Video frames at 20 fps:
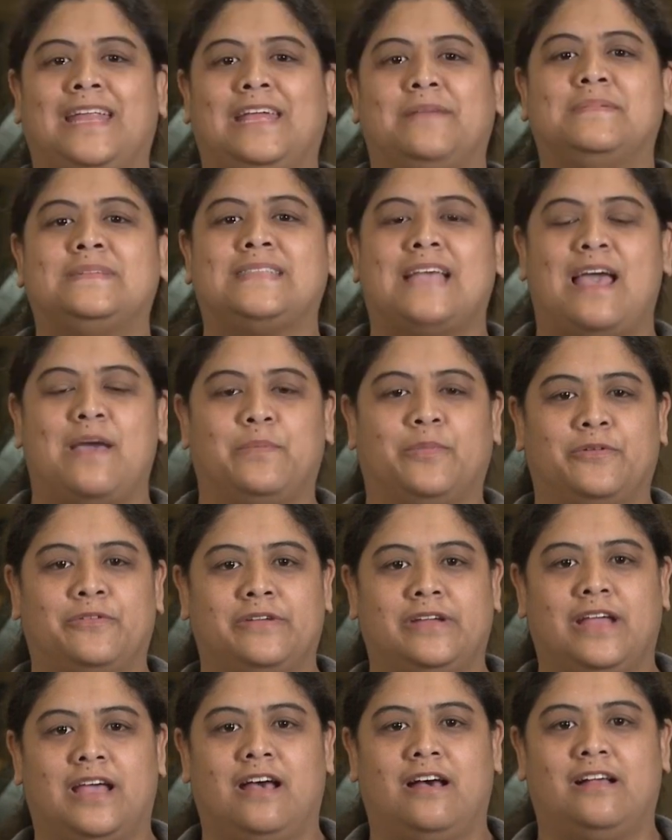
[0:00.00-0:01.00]
name is Amber
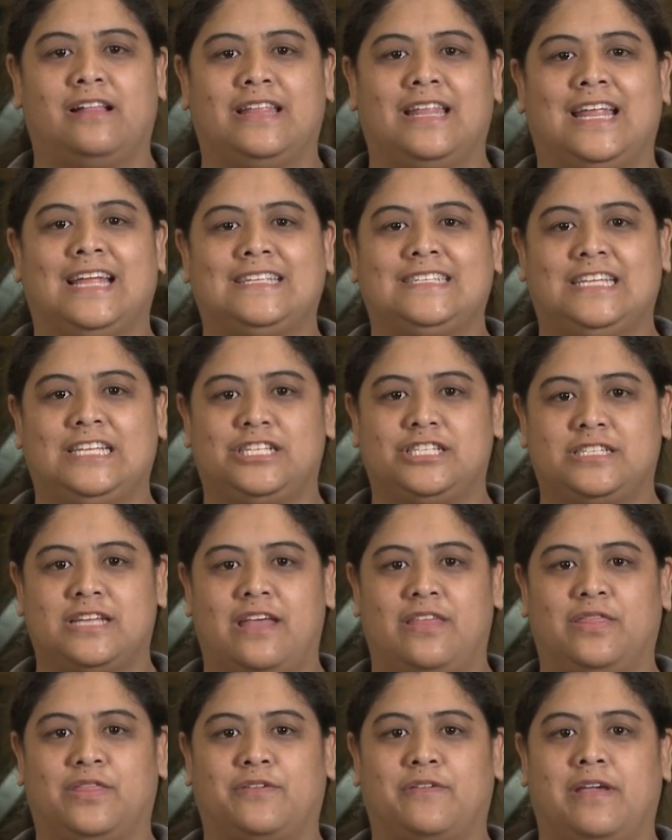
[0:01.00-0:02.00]
Riel, and I teach
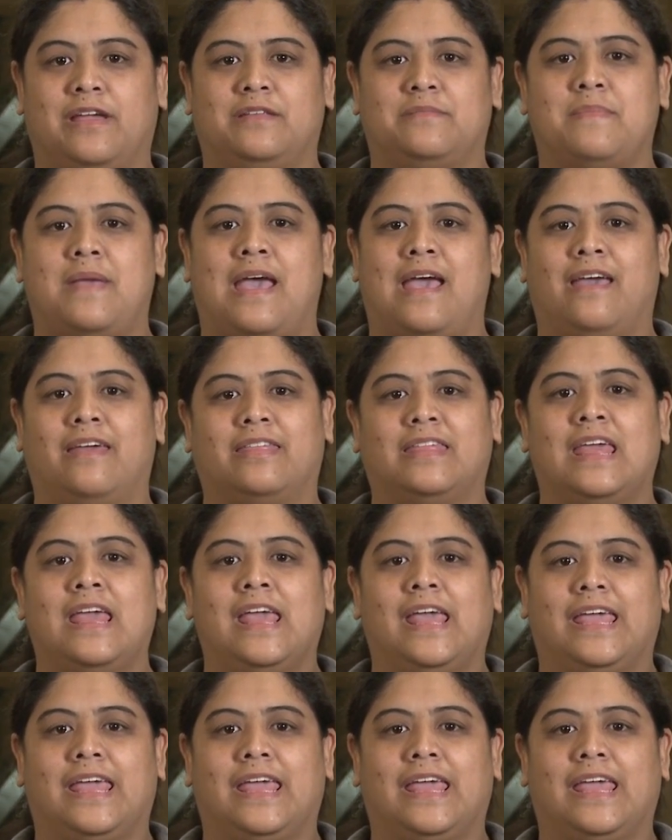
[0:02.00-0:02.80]
10th grade math